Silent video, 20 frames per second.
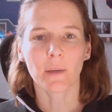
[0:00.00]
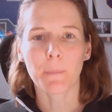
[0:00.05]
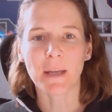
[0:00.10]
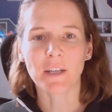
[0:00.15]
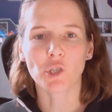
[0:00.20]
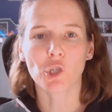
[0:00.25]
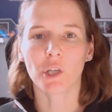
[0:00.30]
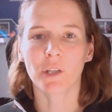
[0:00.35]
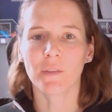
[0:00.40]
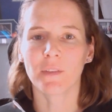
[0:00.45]
As I
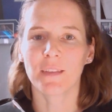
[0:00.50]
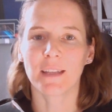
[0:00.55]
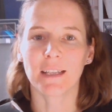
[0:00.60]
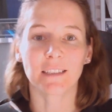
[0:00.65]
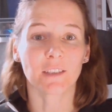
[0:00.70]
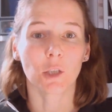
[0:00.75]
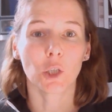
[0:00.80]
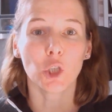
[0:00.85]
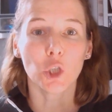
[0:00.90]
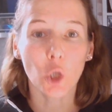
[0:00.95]
mentioned,
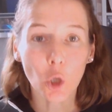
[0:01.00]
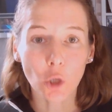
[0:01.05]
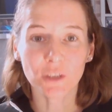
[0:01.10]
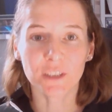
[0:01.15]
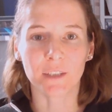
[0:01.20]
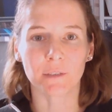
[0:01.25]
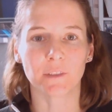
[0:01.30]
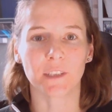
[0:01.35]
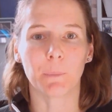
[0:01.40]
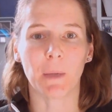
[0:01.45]
there's
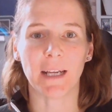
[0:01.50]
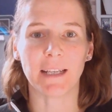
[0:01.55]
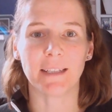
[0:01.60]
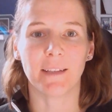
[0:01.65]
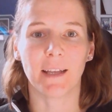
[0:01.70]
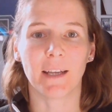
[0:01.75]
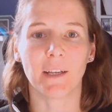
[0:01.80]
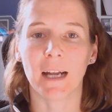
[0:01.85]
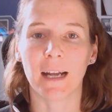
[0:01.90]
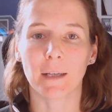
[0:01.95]
lots of debate
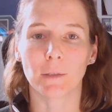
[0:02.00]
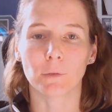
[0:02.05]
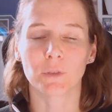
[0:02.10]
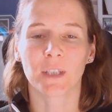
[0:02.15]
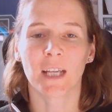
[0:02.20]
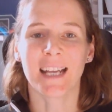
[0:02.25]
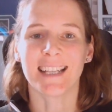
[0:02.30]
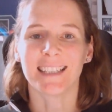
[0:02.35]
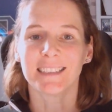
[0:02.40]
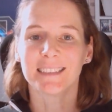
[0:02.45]

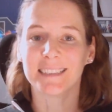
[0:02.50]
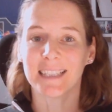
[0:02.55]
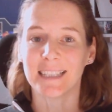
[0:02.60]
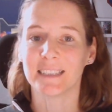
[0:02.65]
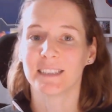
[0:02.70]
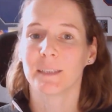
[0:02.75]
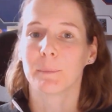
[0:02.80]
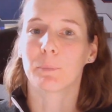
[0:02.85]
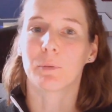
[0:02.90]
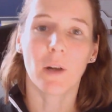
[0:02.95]
around
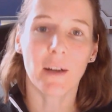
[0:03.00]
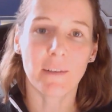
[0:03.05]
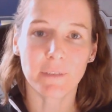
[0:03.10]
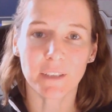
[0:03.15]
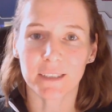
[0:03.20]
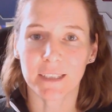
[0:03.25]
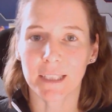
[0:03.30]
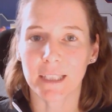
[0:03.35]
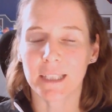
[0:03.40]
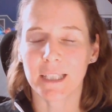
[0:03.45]
data
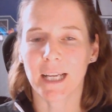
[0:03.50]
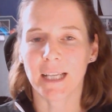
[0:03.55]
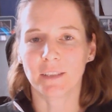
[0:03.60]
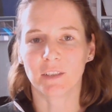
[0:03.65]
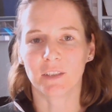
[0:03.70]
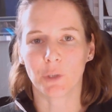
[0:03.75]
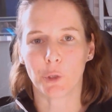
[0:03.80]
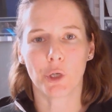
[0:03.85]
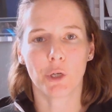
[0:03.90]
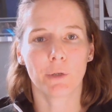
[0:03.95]
privacy
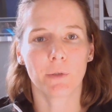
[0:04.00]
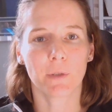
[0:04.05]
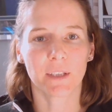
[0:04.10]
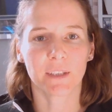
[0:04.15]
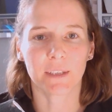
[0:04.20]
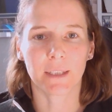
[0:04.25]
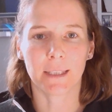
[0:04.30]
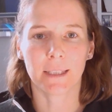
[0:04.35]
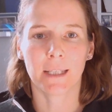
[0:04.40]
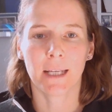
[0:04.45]
and
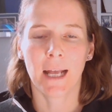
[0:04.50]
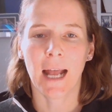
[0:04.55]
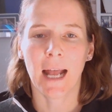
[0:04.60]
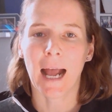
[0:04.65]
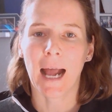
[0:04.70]
security,